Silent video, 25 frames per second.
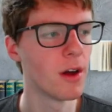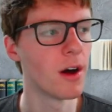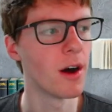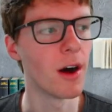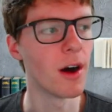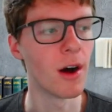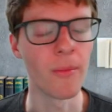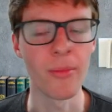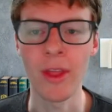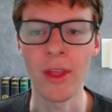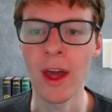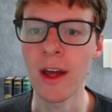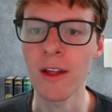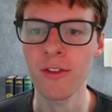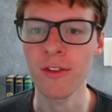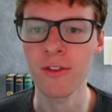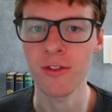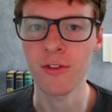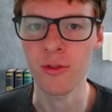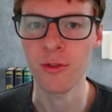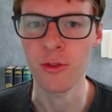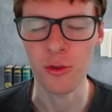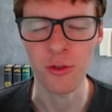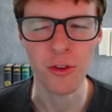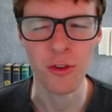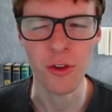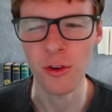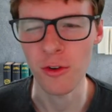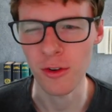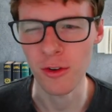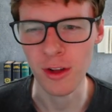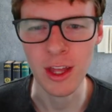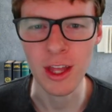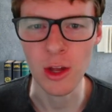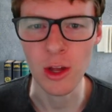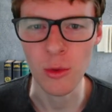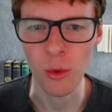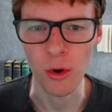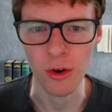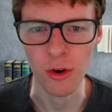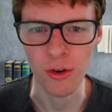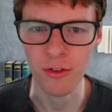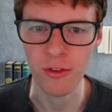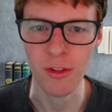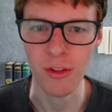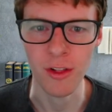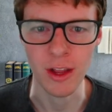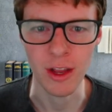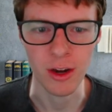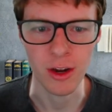Those are little keywords
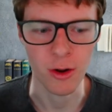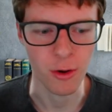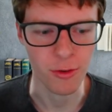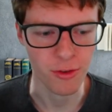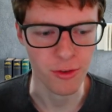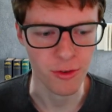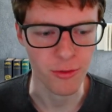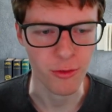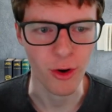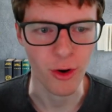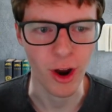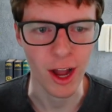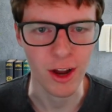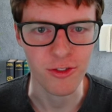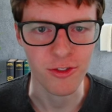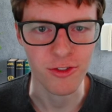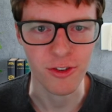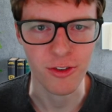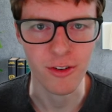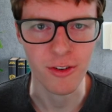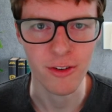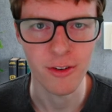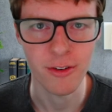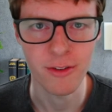to let you know it's a fraction.